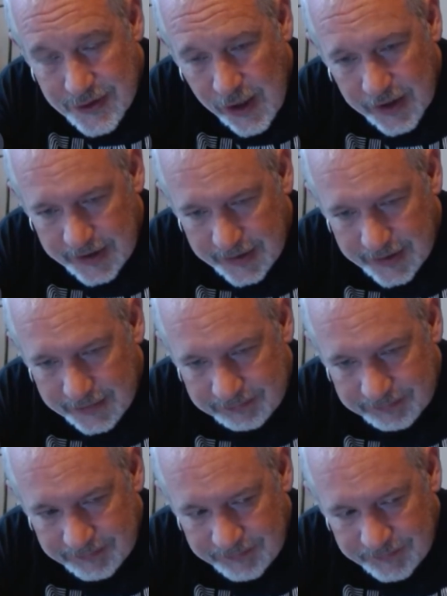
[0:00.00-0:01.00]
talking to him,
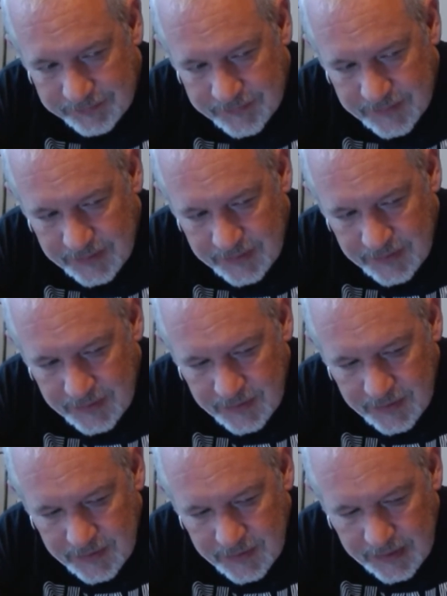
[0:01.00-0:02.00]

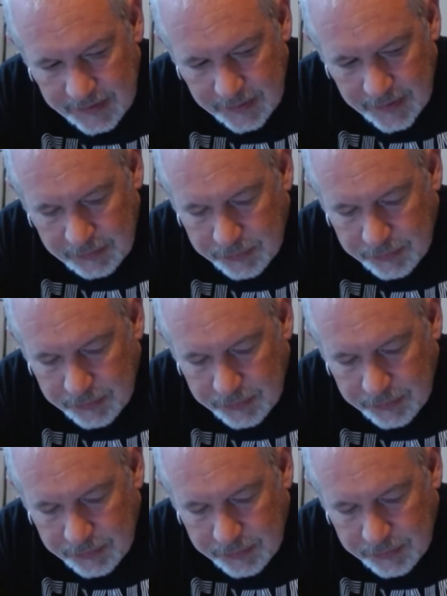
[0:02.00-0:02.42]
and they're like,